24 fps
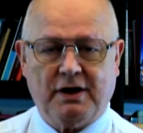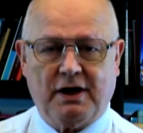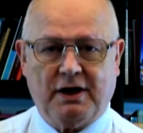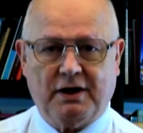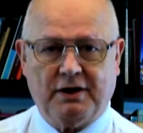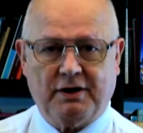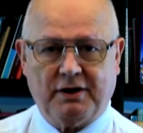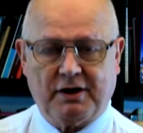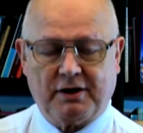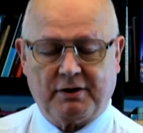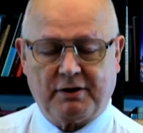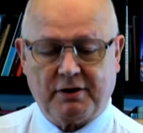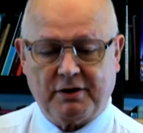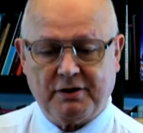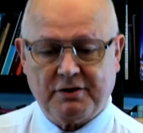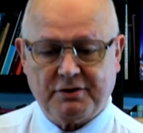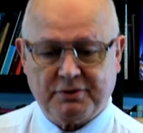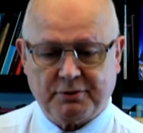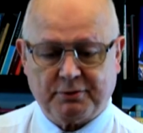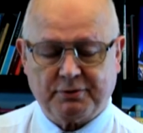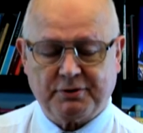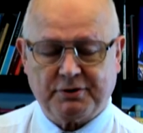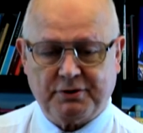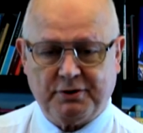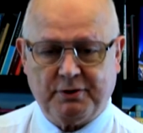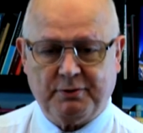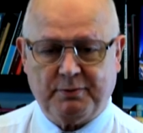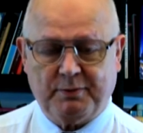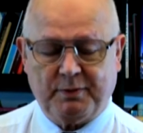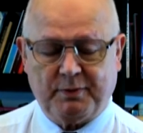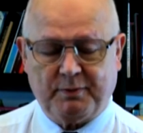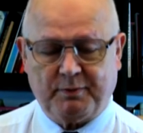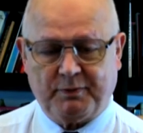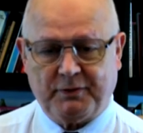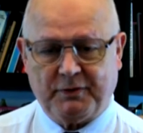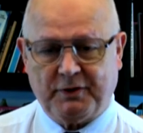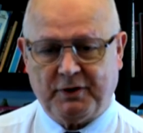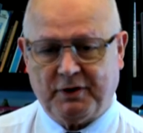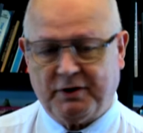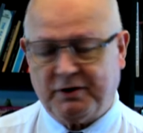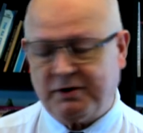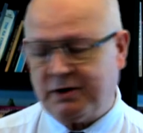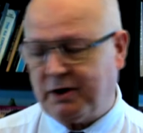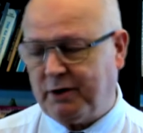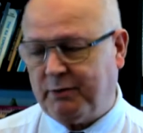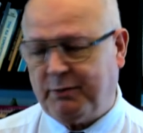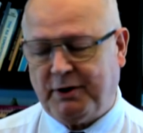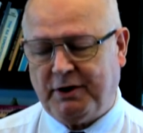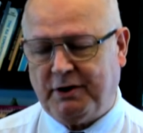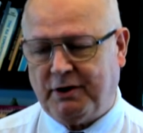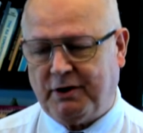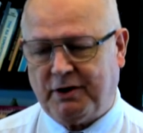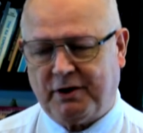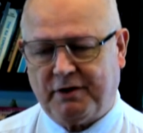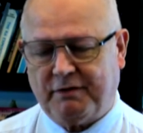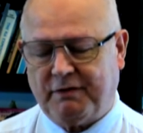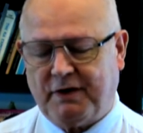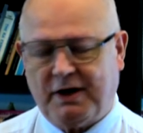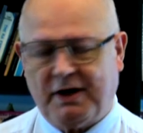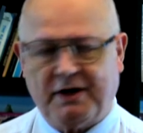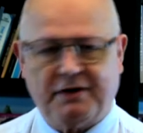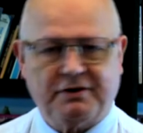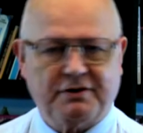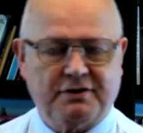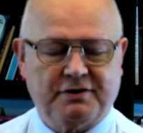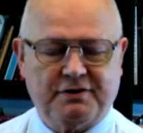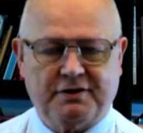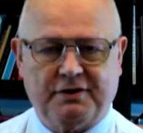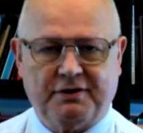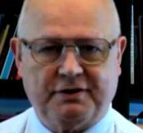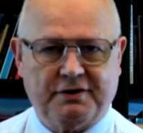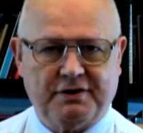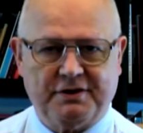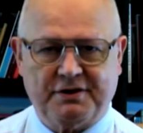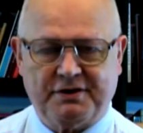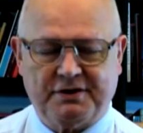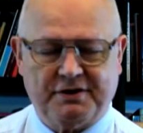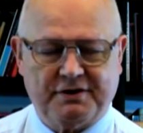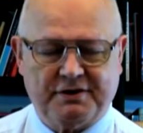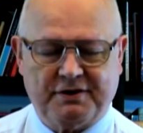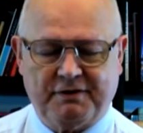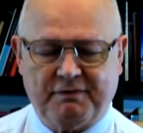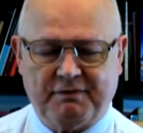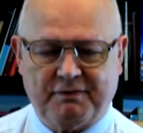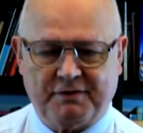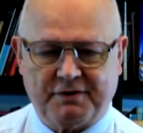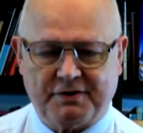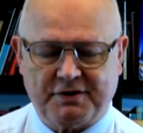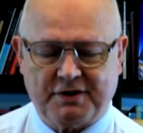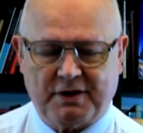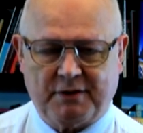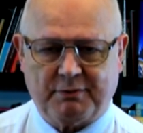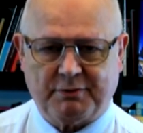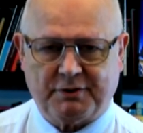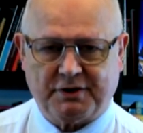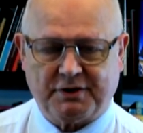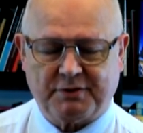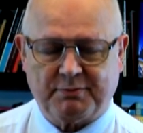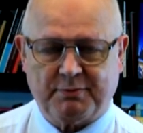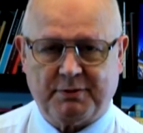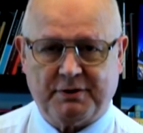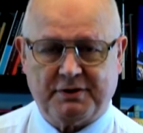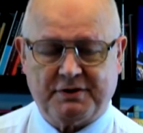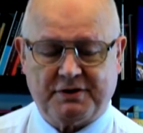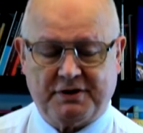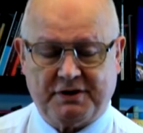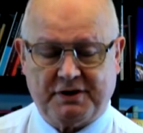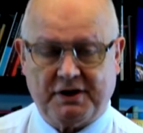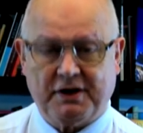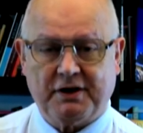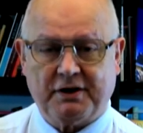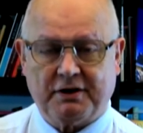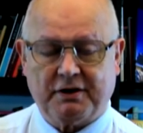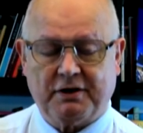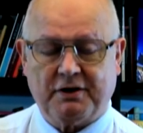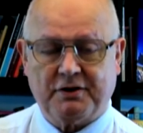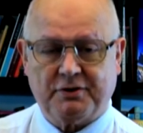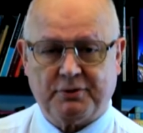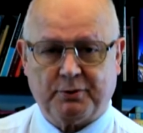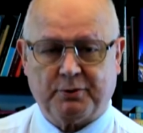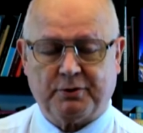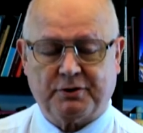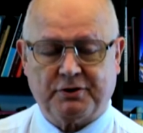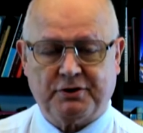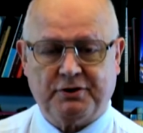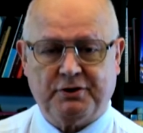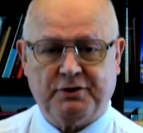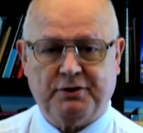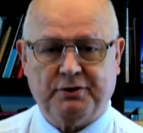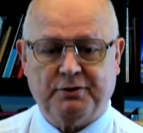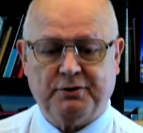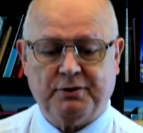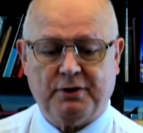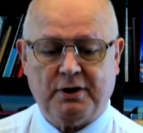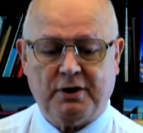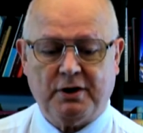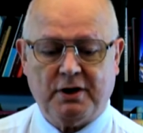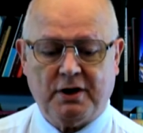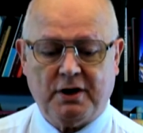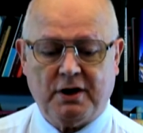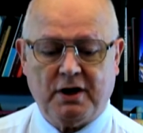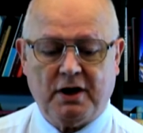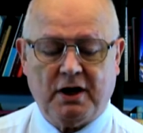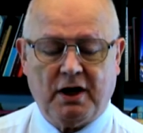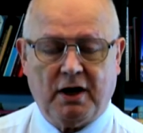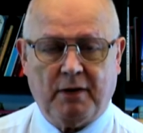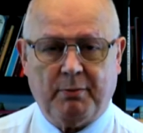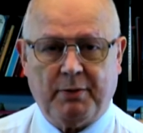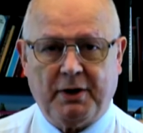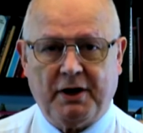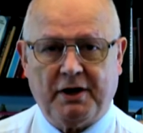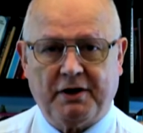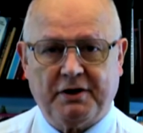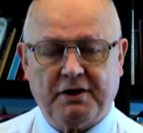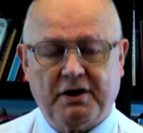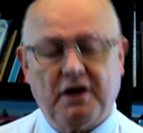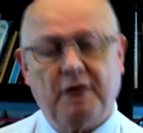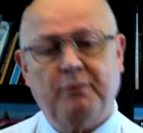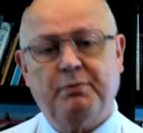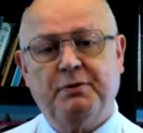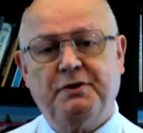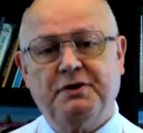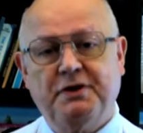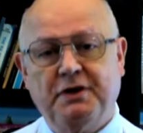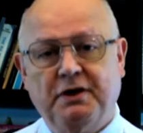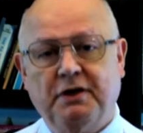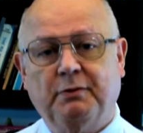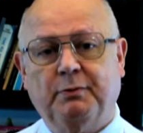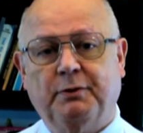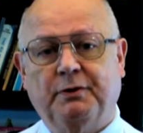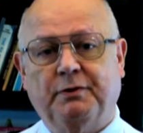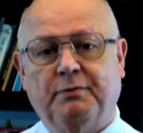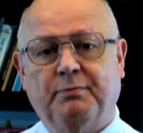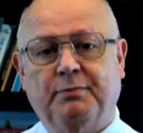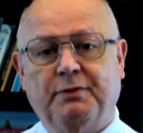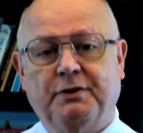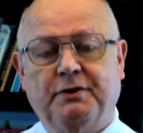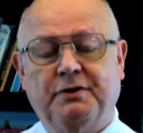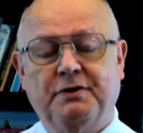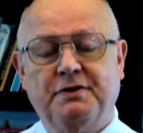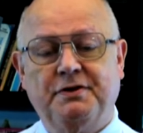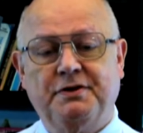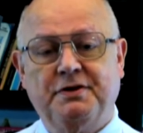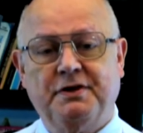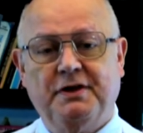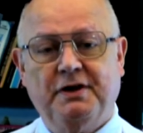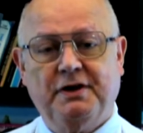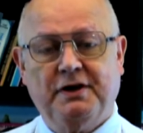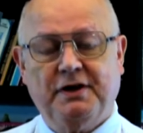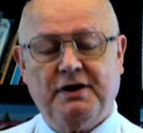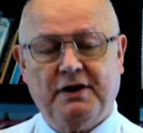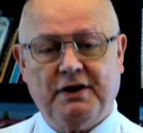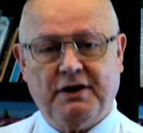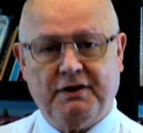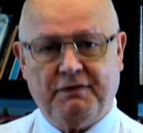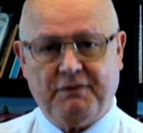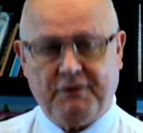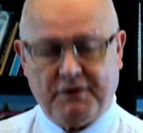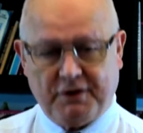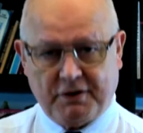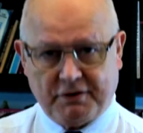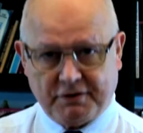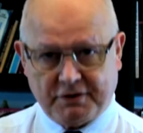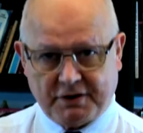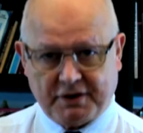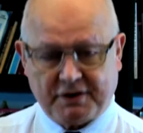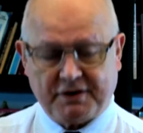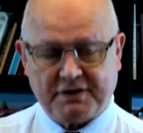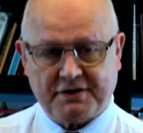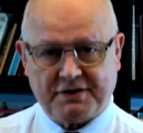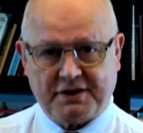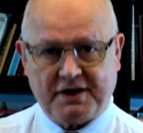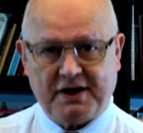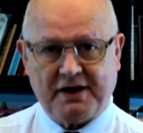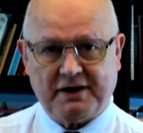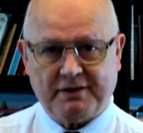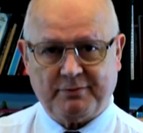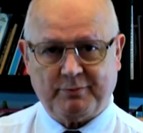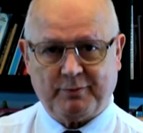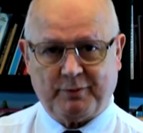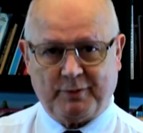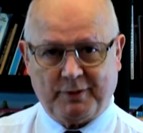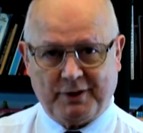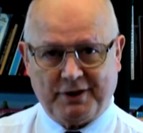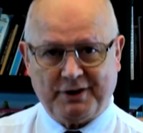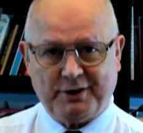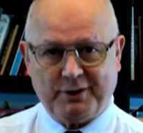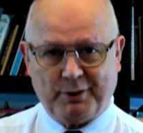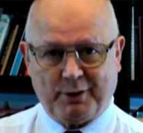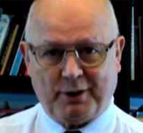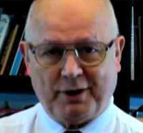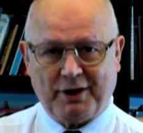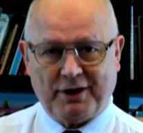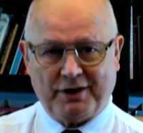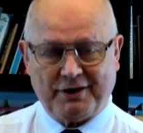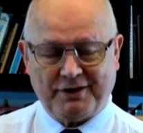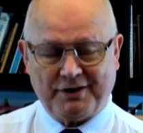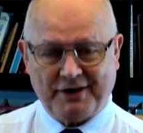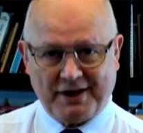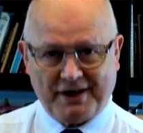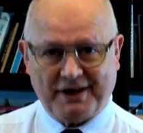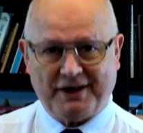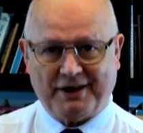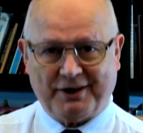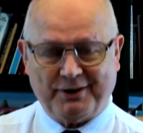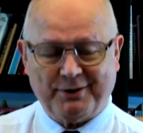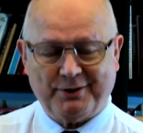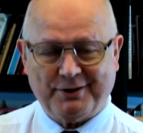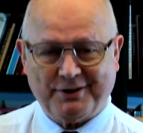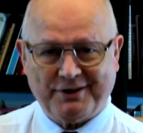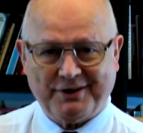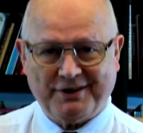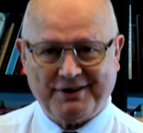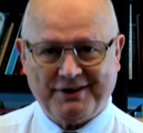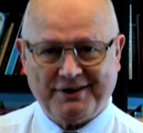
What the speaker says: I'm going to talk to you, there's going to be a lot of lectures on this and different subjects, but today I'm going to talk to you about our predicament, because if you don't understand where you are now,